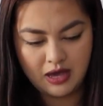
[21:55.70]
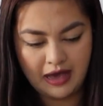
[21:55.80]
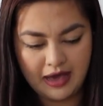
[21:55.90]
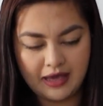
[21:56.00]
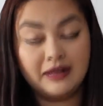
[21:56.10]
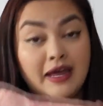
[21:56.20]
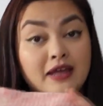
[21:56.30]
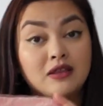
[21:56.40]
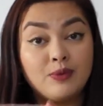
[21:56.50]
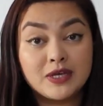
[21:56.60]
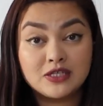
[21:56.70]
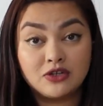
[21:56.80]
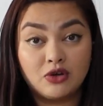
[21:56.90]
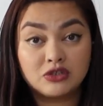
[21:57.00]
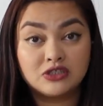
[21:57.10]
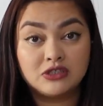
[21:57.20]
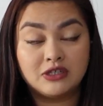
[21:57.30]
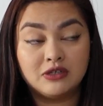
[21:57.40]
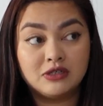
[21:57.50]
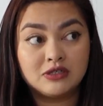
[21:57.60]
I like the Western
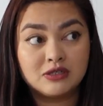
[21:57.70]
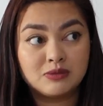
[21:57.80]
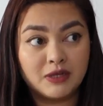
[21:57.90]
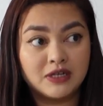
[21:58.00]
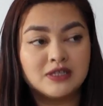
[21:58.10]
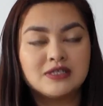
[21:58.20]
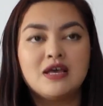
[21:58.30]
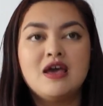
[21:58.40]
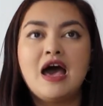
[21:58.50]
Yorkshire Spinners.